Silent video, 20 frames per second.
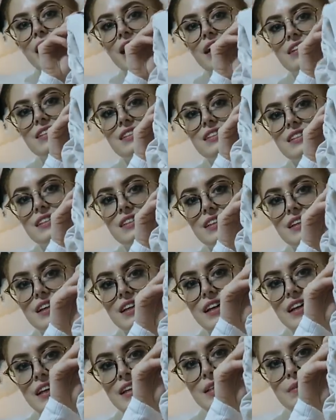but
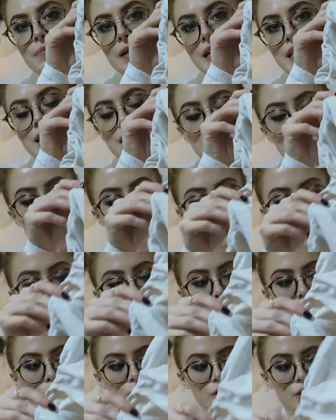it is basically
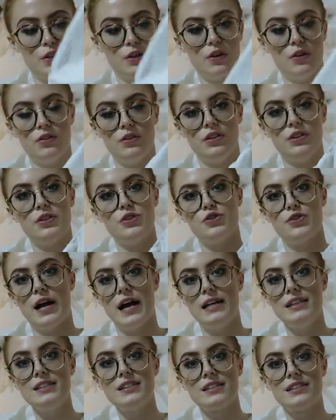a bodycon
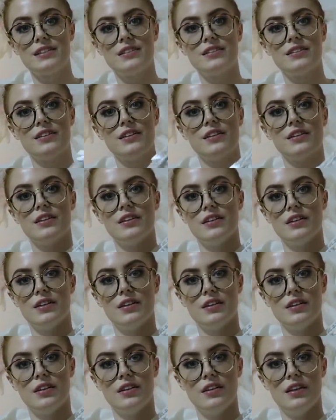dress
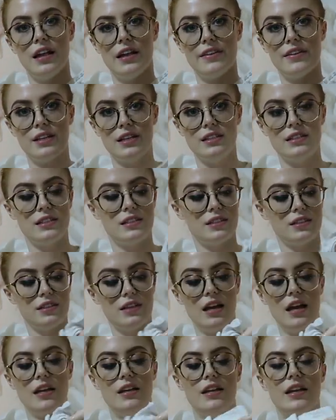like this
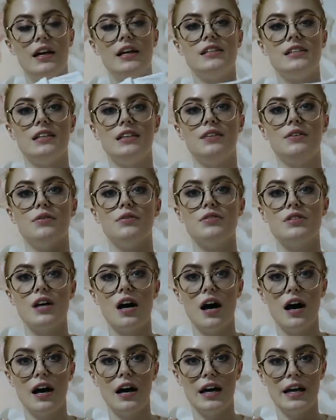and it has a little
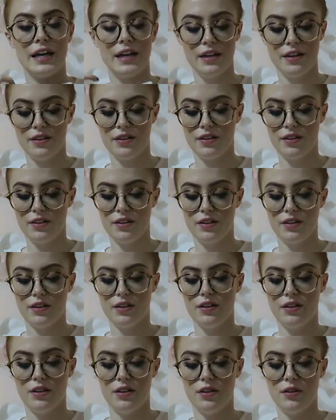tie
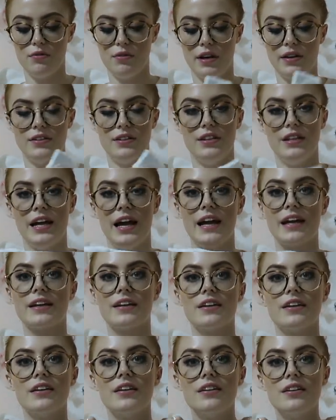around the
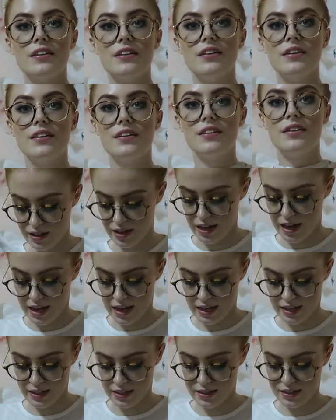neck
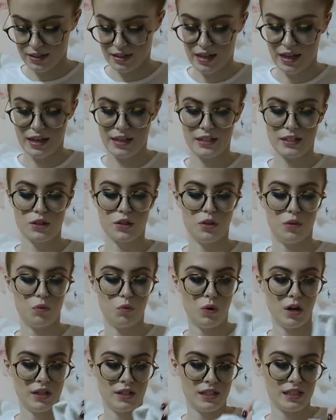and then it's got
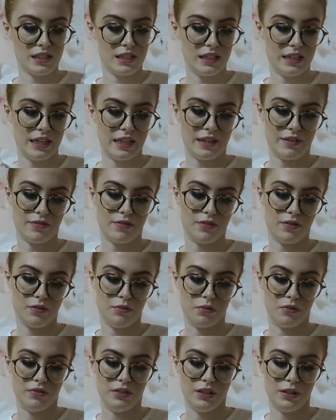one sleeve
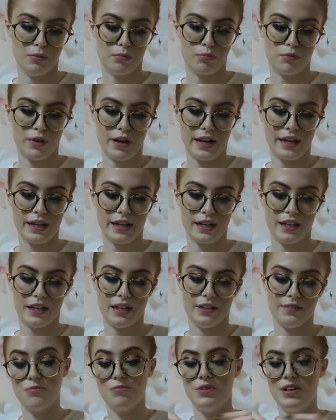with a little break in
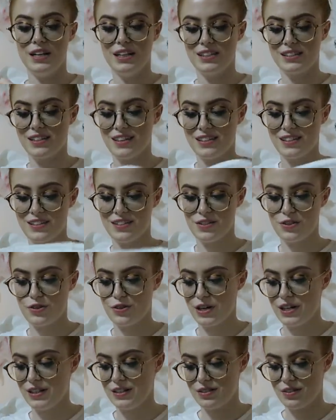it. I'm really excited to
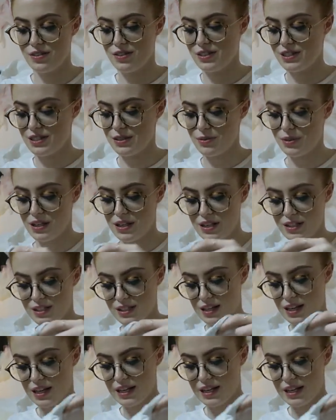try this on and see what it looks